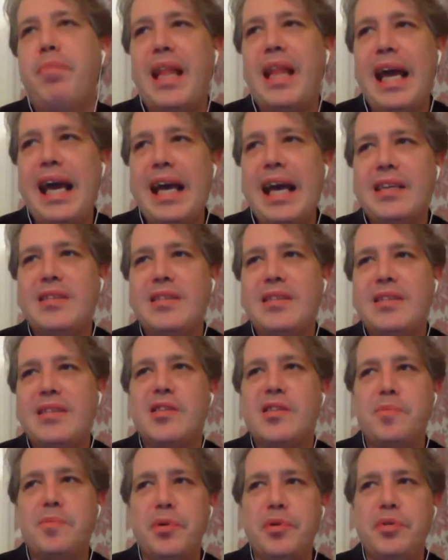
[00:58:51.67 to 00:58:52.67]
a
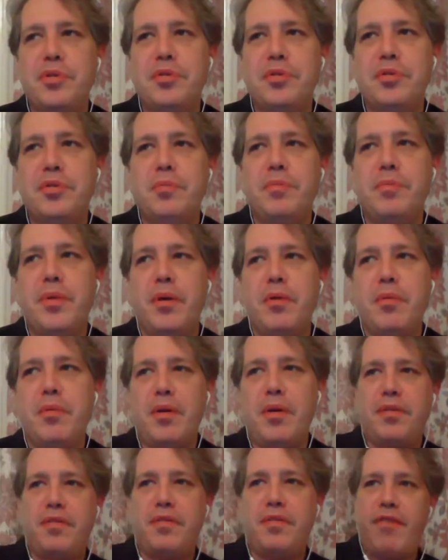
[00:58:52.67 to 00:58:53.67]
plastic spoon,
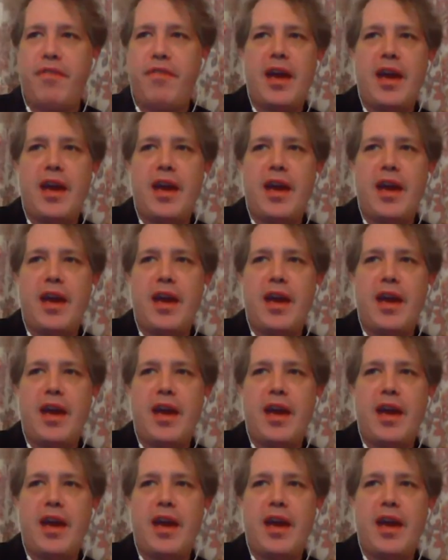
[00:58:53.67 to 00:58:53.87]
but with